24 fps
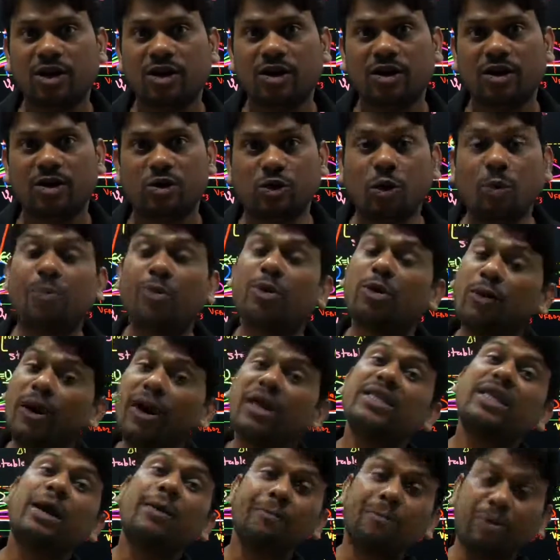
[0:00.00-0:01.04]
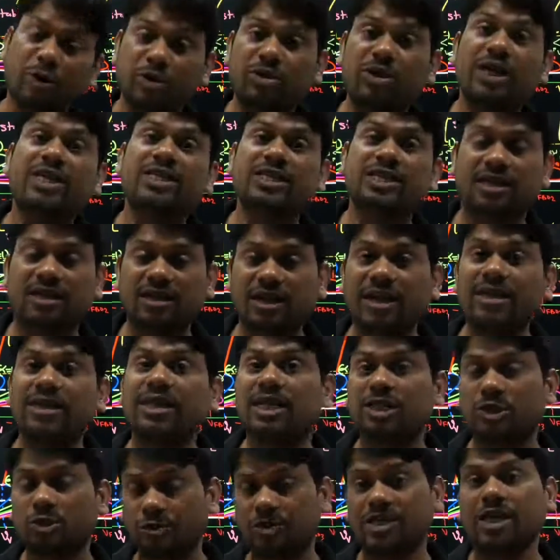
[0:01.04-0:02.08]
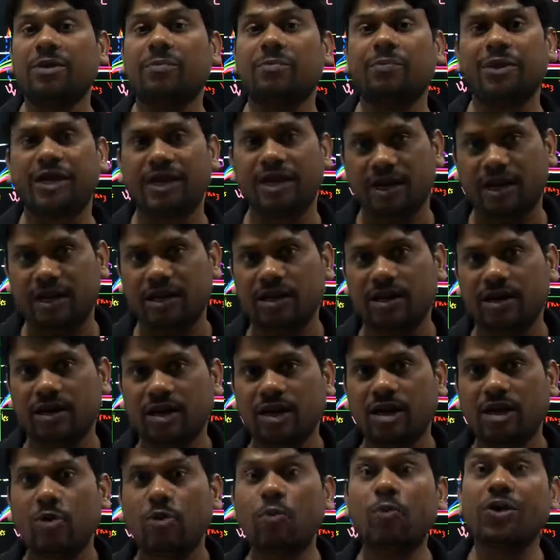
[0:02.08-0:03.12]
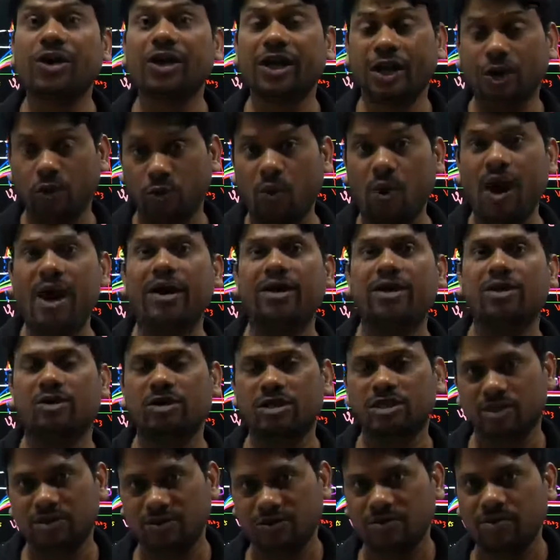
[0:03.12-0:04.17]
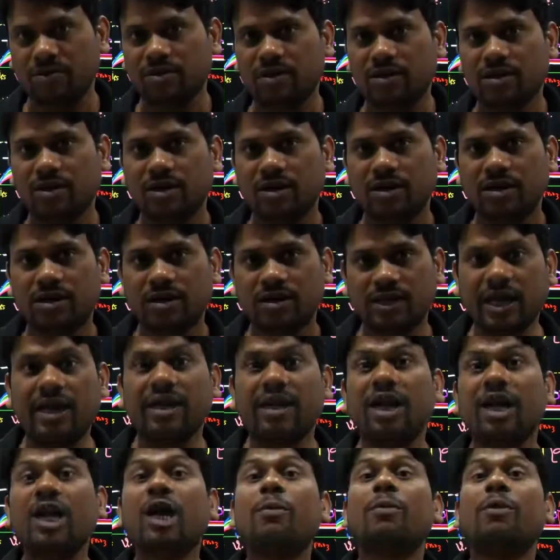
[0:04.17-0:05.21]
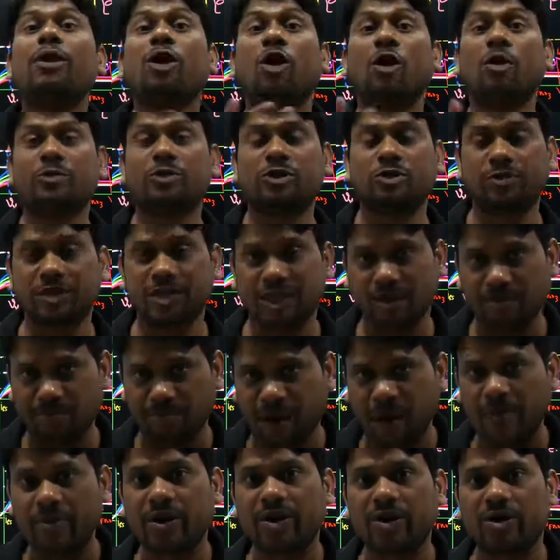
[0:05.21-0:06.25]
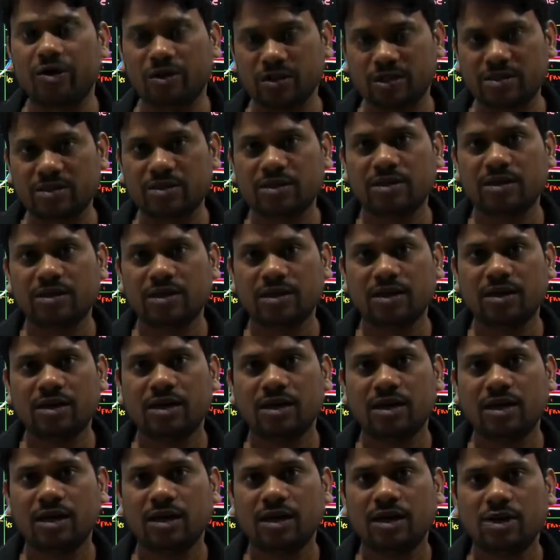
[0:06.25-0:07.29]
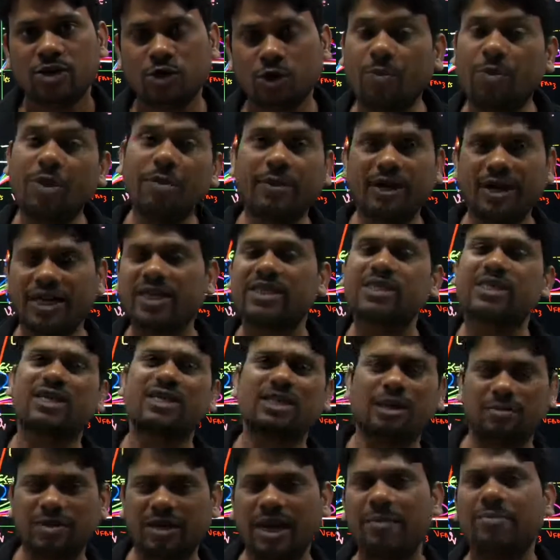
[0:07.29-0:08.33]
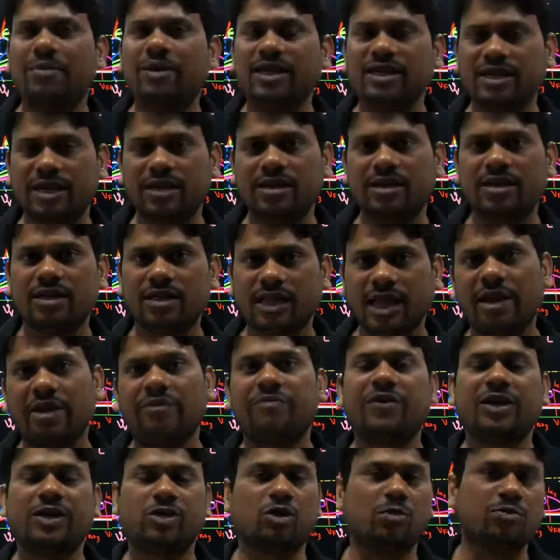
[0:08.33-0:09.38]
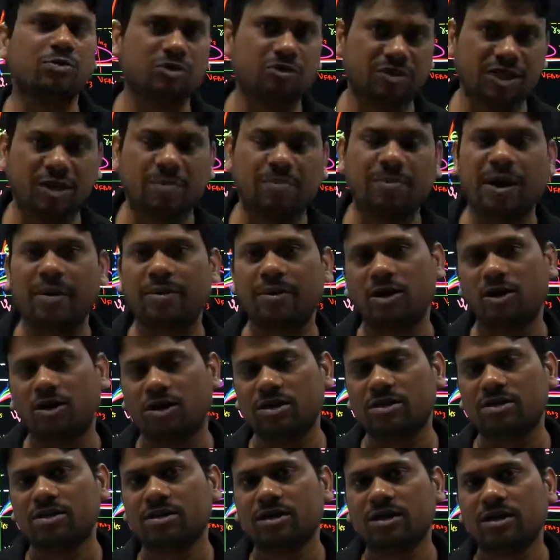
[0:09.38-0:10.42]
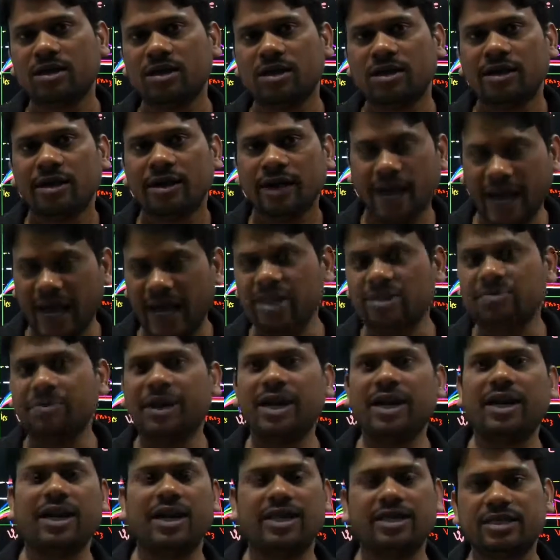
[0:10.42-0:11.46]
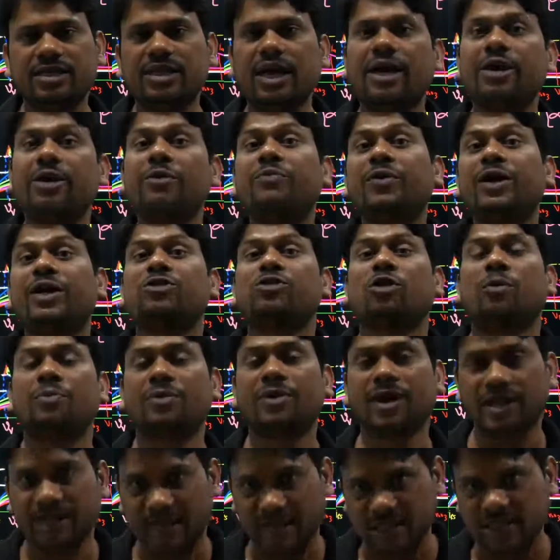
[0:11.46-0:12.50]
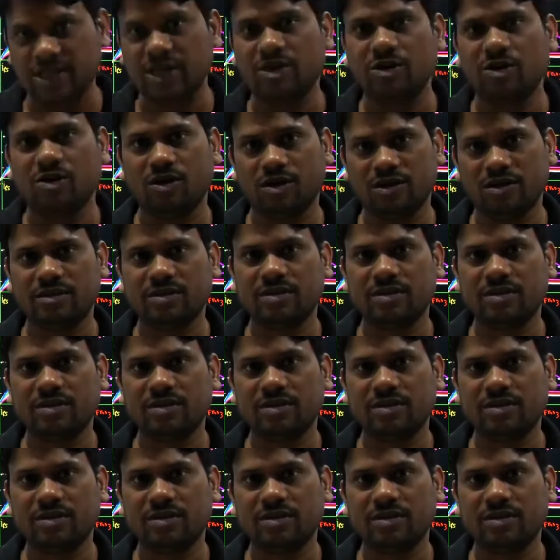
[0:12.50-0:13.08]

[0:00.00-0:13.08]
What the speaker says: to provide the protection in the switching period, we required also the level of switching power loss. So we will discuss sometime later the effect of switching power loss as well as the effect of conduction loss.